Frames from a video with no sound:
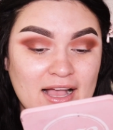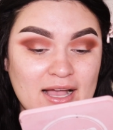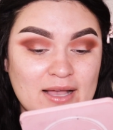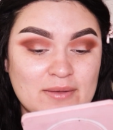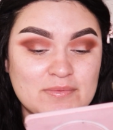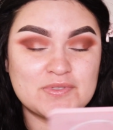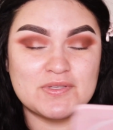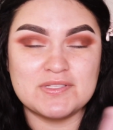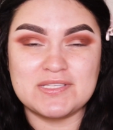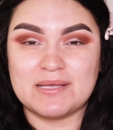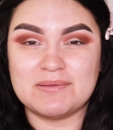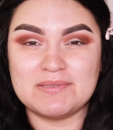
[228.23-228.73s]

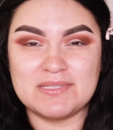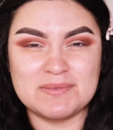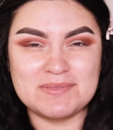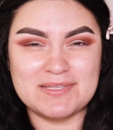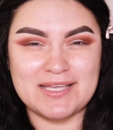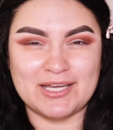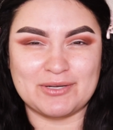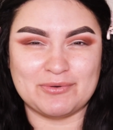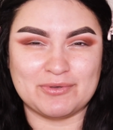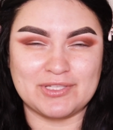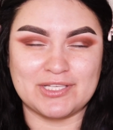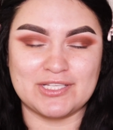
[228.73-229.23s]
So sometimes I
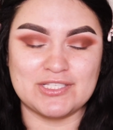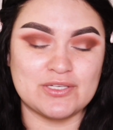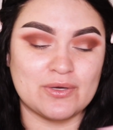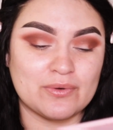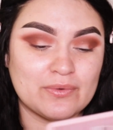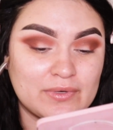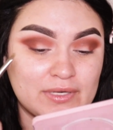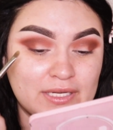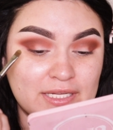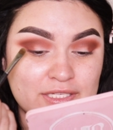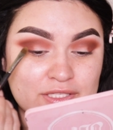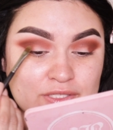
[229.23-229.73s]
really don't
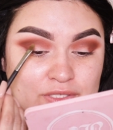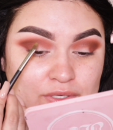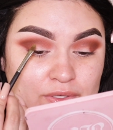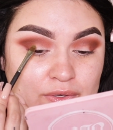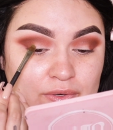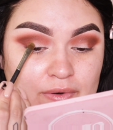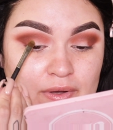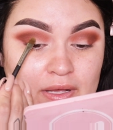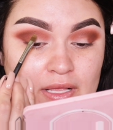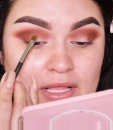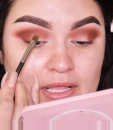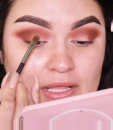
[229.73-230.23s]
need
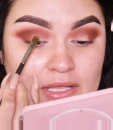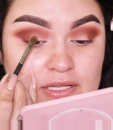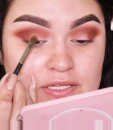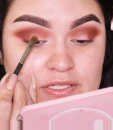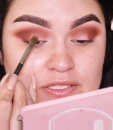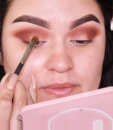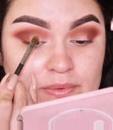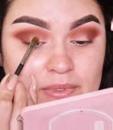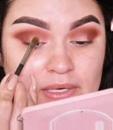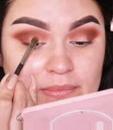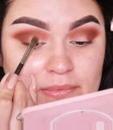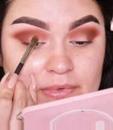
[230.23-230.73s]
to.
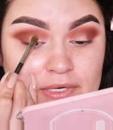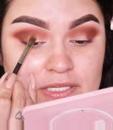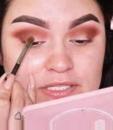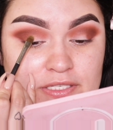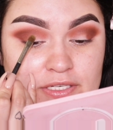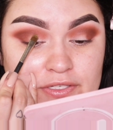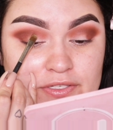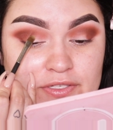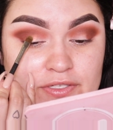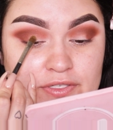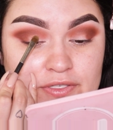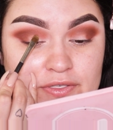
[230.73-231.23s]
So what I'm gonna
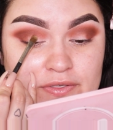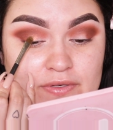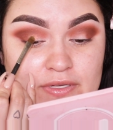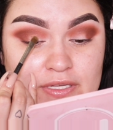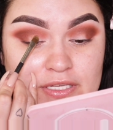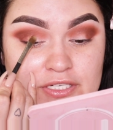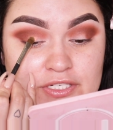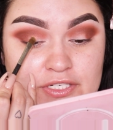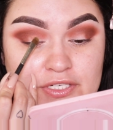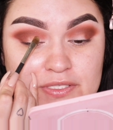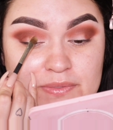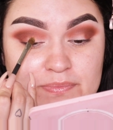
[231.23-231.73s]
start to do
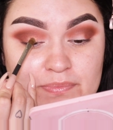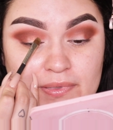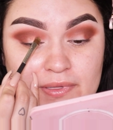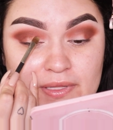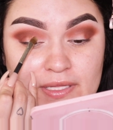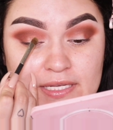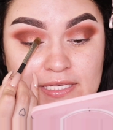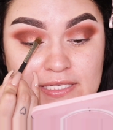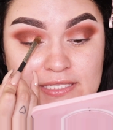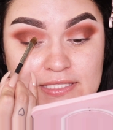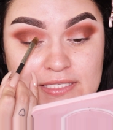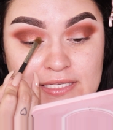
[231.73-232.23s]
is just
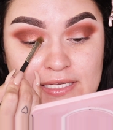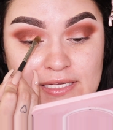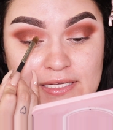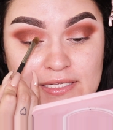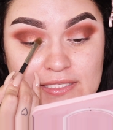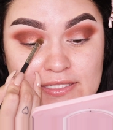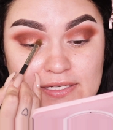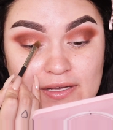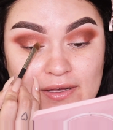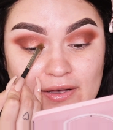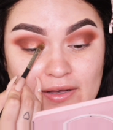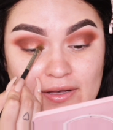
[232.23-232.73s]
place
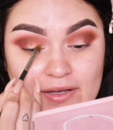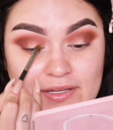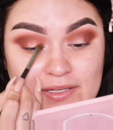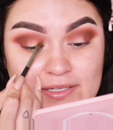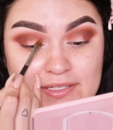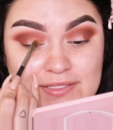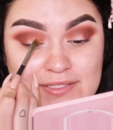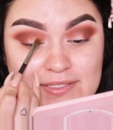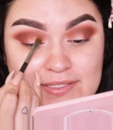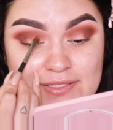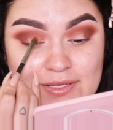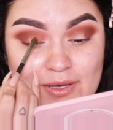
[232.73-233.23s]
it. Oh,
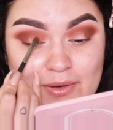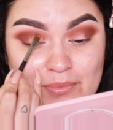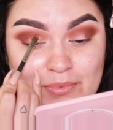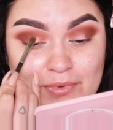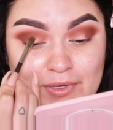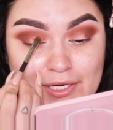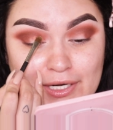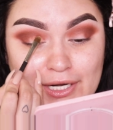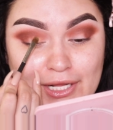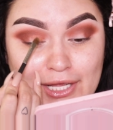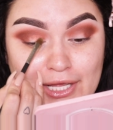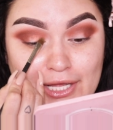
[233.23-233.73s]
so
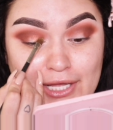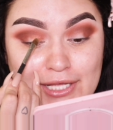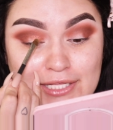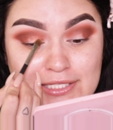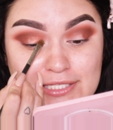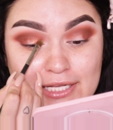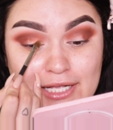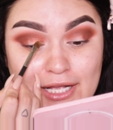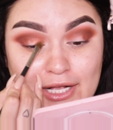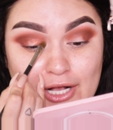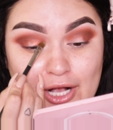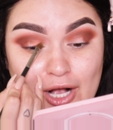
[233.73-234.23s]
pretty. It's
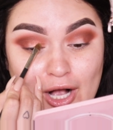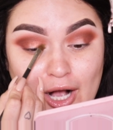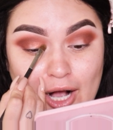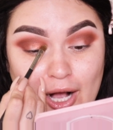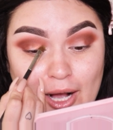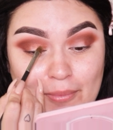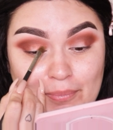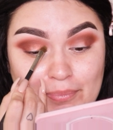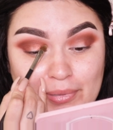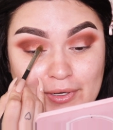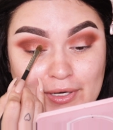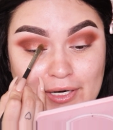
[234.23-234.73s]
like a
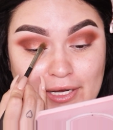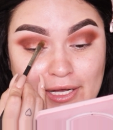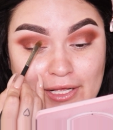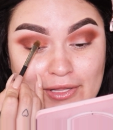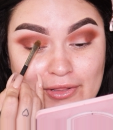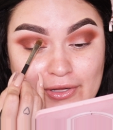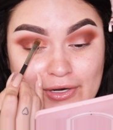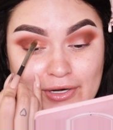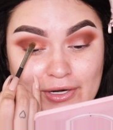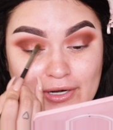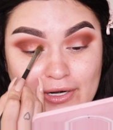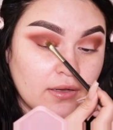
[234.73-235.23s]
copper
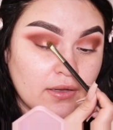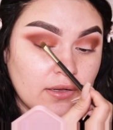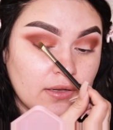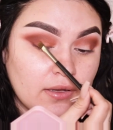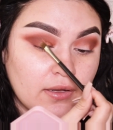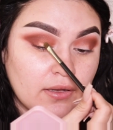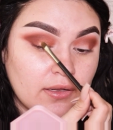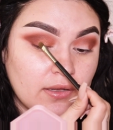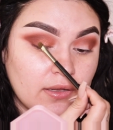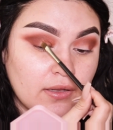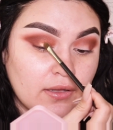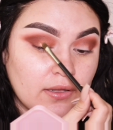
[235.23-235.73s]
color.
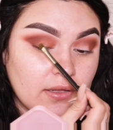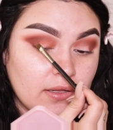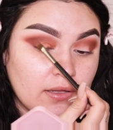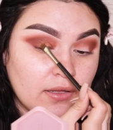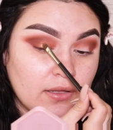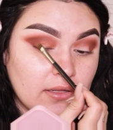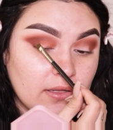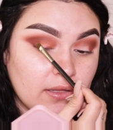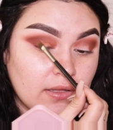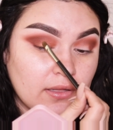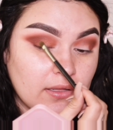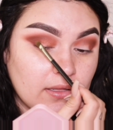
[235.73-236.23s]
Just pretty
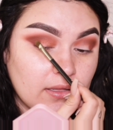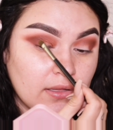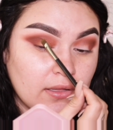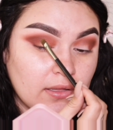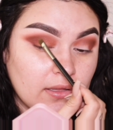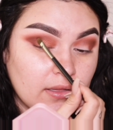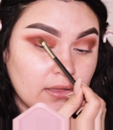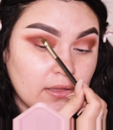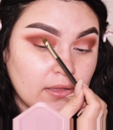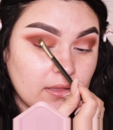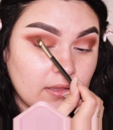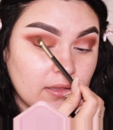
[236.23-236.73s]
much start to
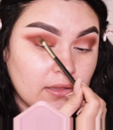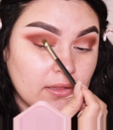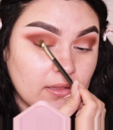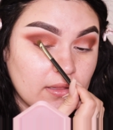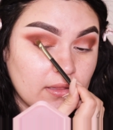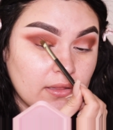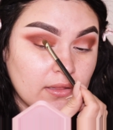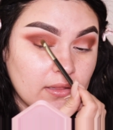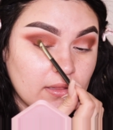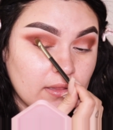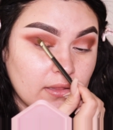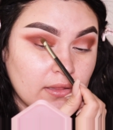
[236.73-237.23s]
apply it
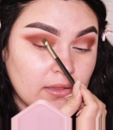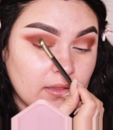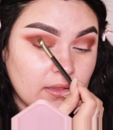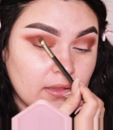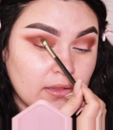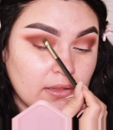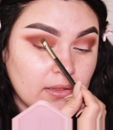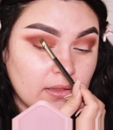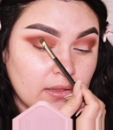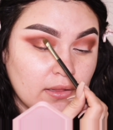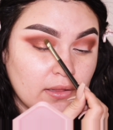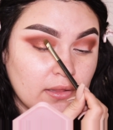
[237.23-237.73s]

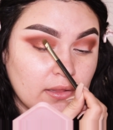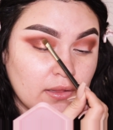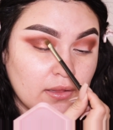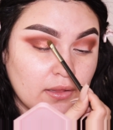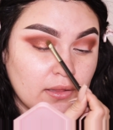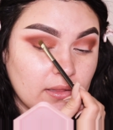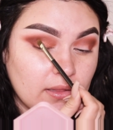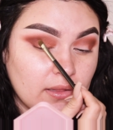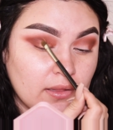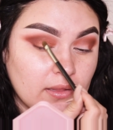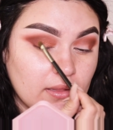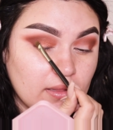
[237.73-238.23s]
all
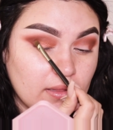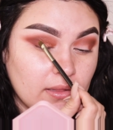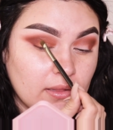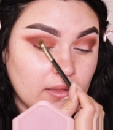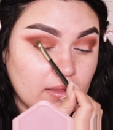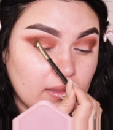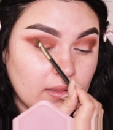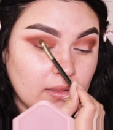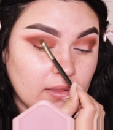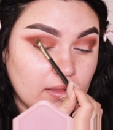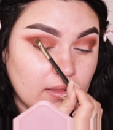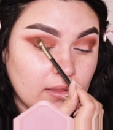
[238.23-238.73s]
over the
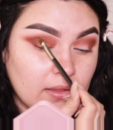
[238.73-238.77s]
lid.